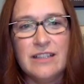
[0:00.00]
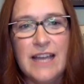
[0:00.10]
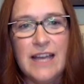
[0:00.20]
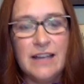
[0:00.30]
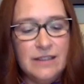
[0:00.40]
and
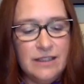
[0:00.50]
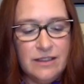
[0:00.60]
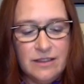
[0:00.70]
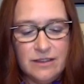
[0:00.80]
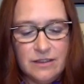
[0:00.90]
had
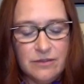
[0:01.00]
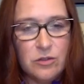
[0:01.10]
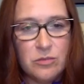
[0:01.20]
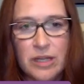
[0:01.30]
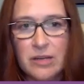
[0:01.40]
the, the
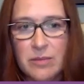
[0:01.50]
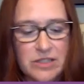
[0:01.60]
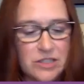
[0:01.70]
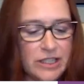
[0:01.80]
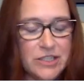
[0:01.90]

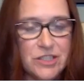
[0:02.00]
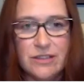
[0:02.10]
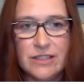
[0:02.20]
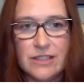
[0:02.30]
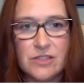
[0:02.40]

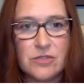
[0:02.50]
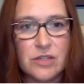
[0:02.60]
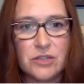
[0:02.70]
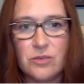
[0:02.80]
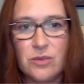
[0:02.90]
photobiomodulation, the
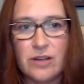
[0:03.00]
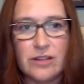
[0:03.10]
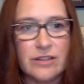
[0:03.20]
structured water,